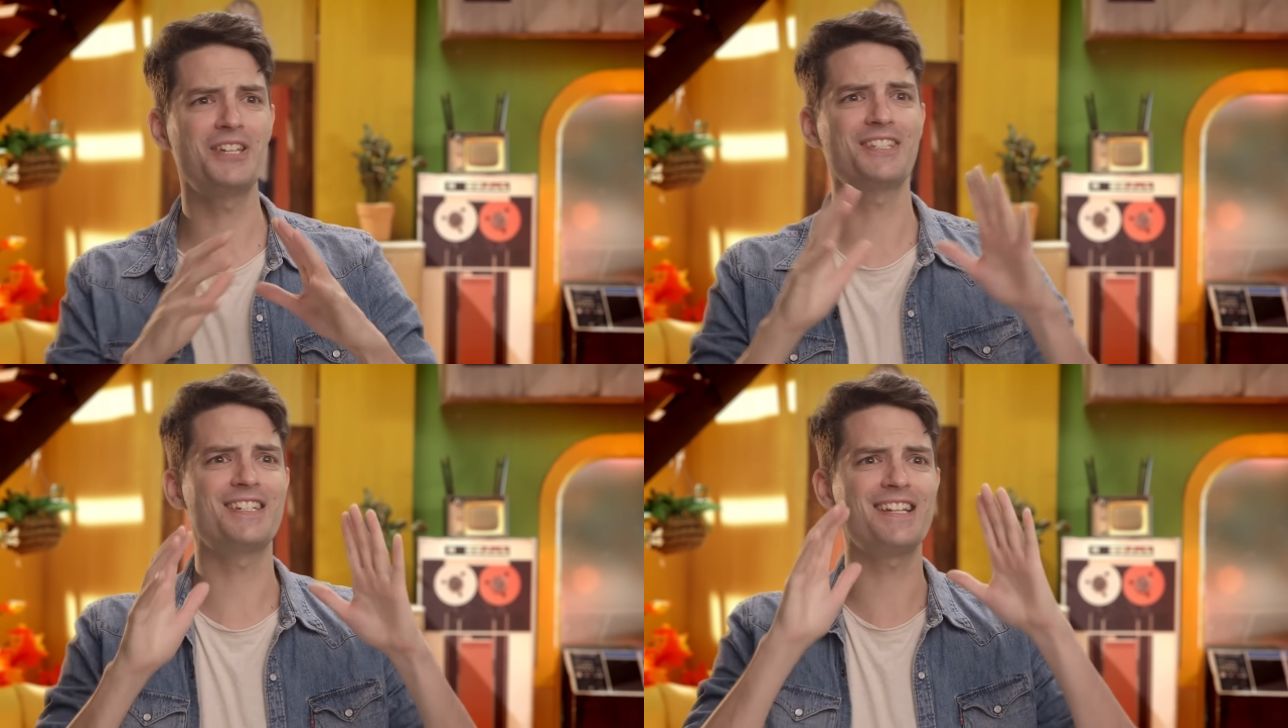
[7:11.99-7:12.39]

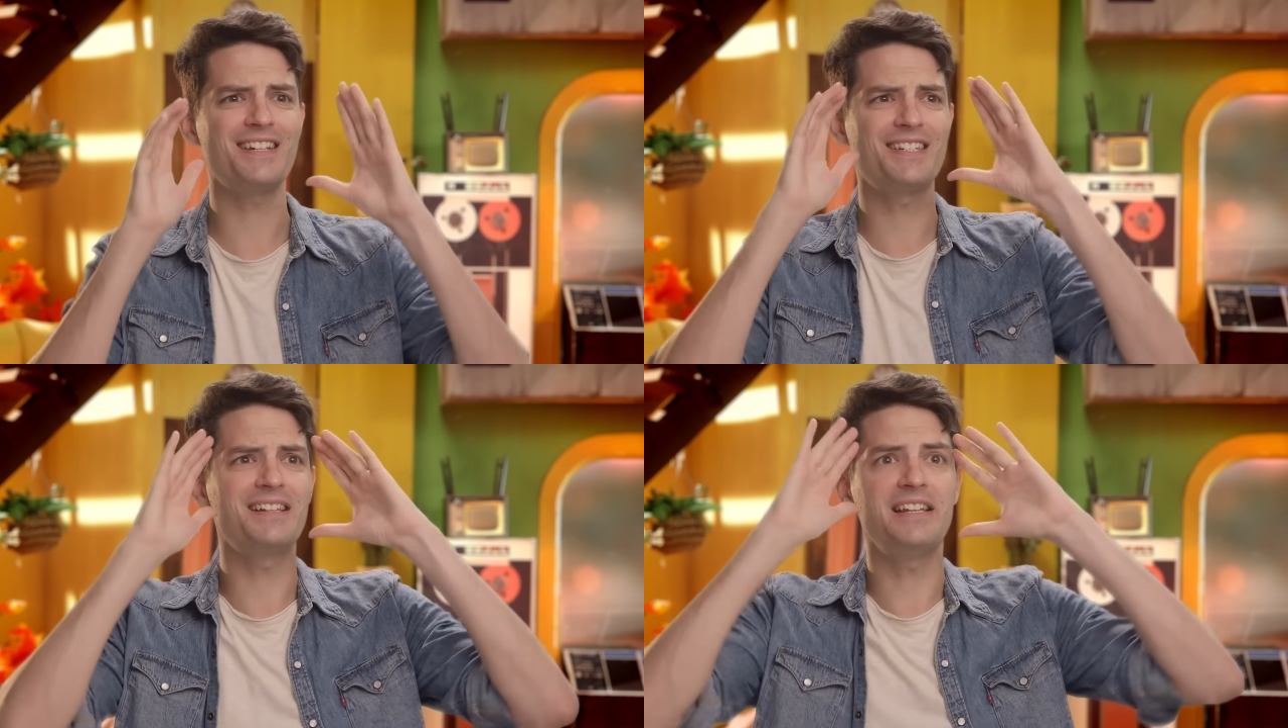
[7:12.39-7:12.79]

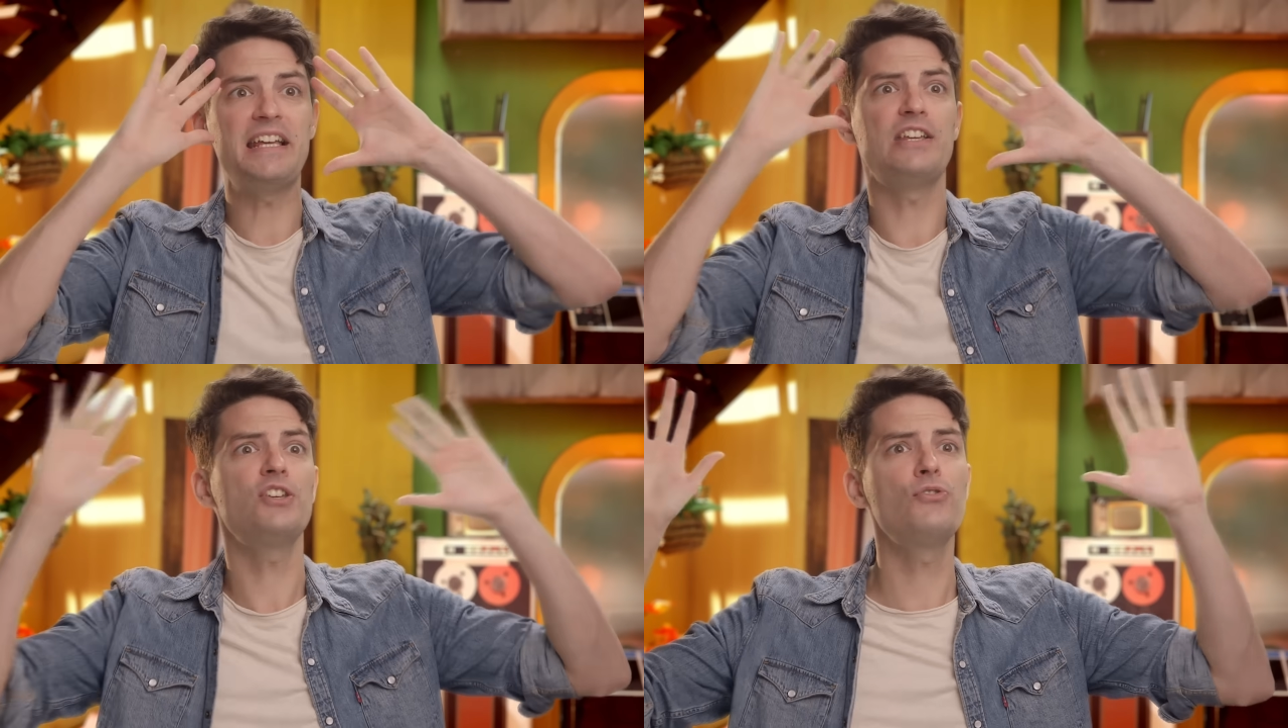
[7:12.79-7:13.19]
disgustingly
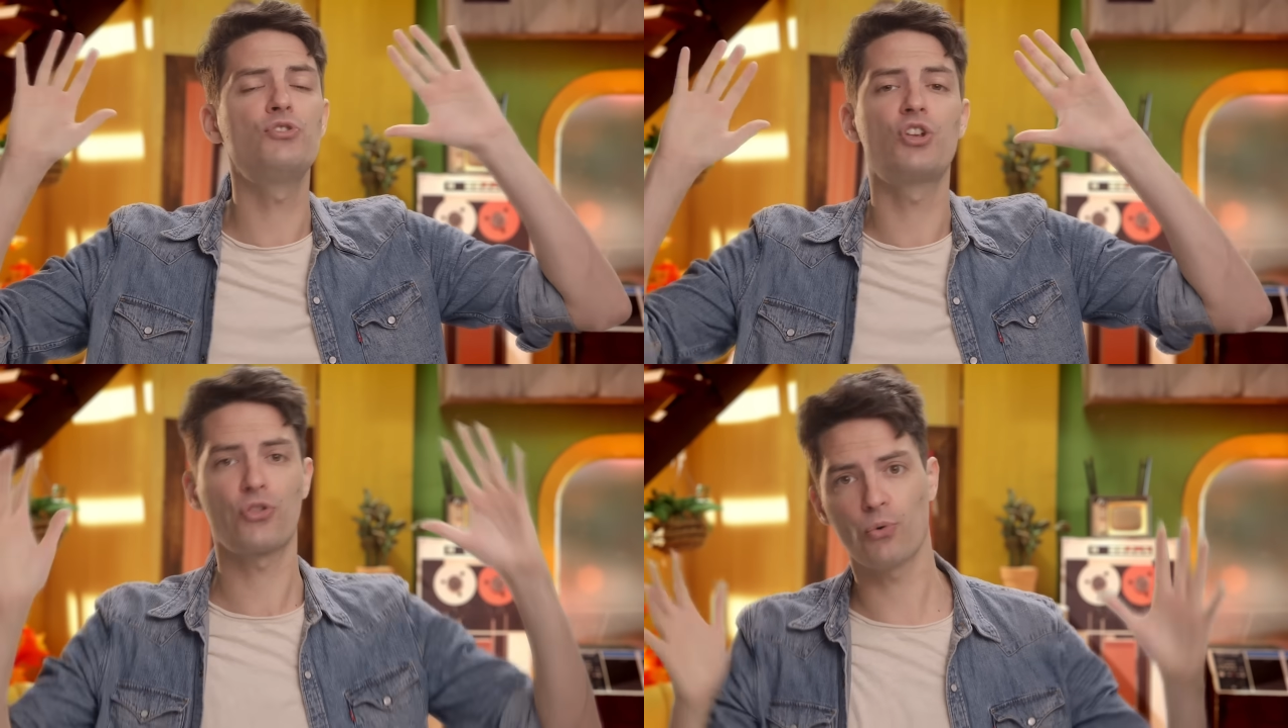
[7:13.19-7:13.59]

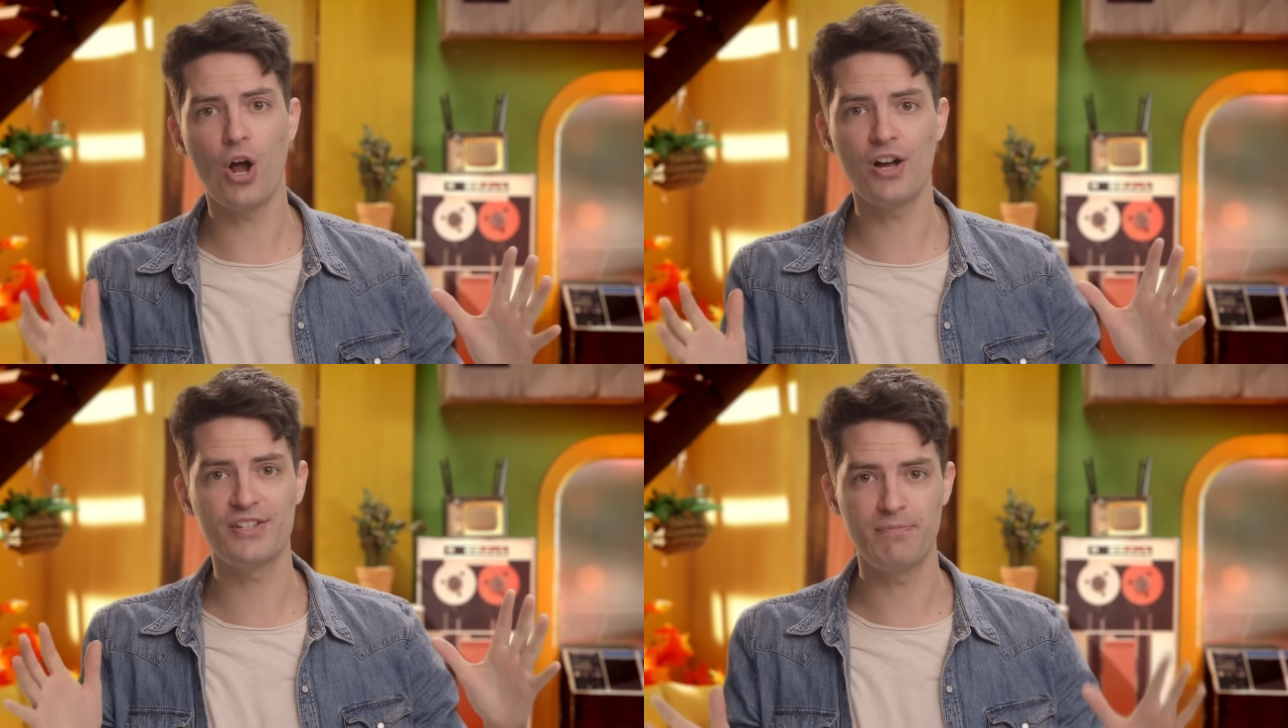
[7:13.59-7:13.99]
huge
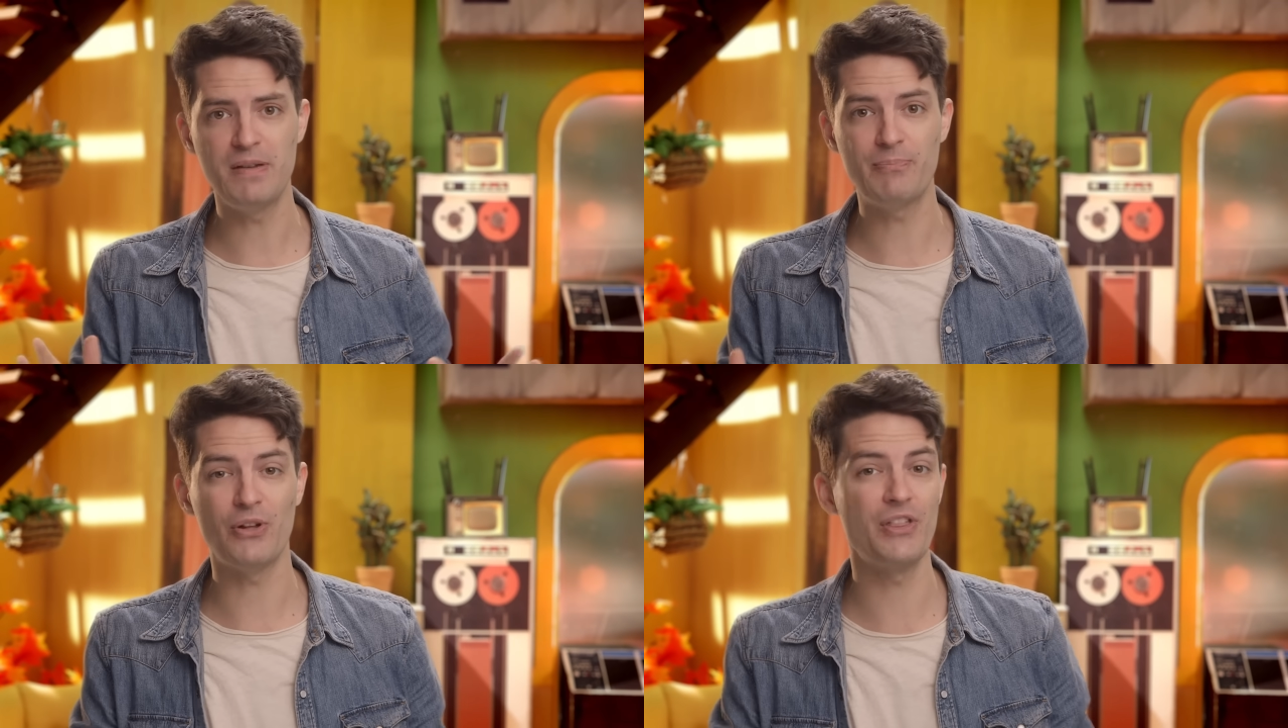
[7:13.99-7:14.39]
throngs of
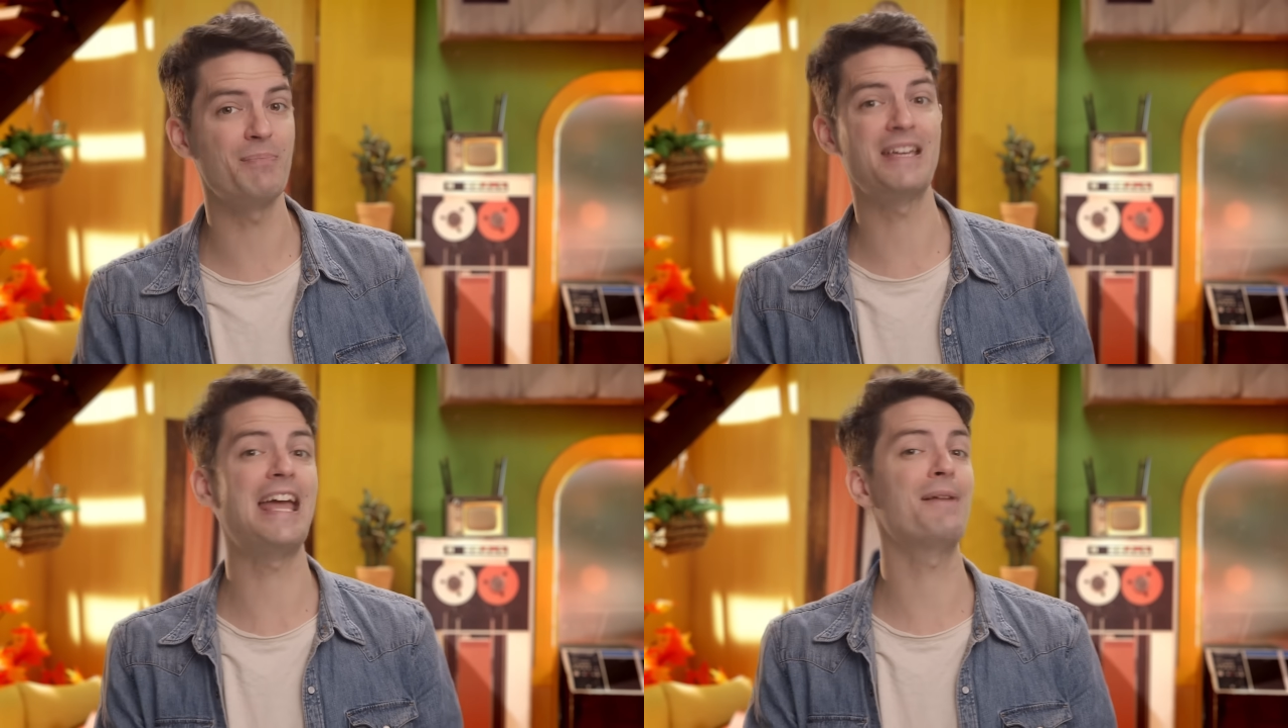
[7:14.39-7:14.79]
people that
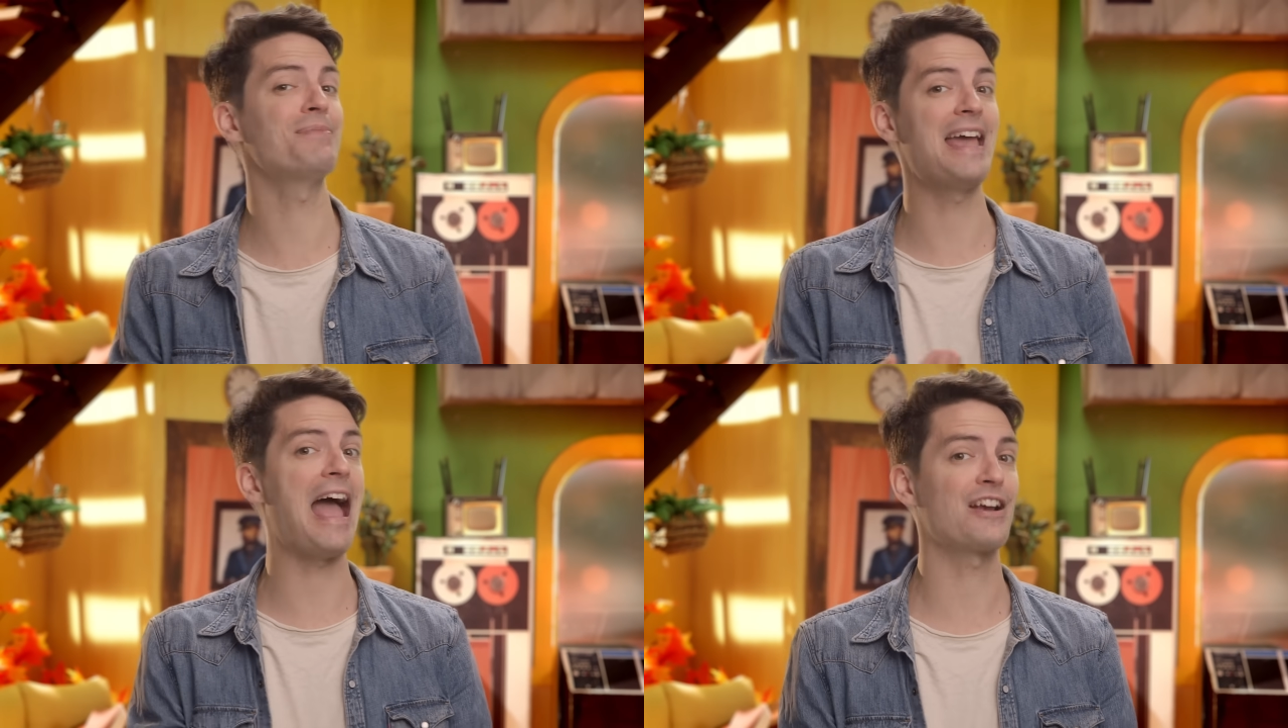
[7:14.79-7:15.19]
became
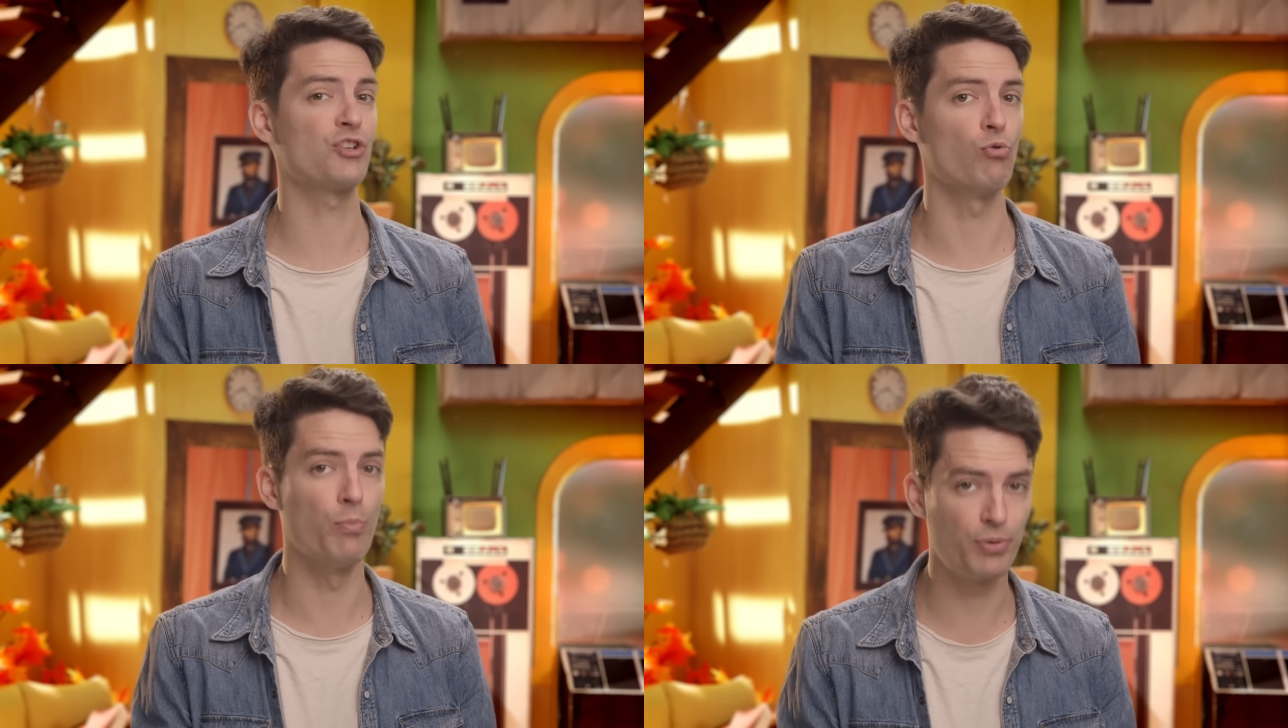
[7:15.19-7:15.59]
the actual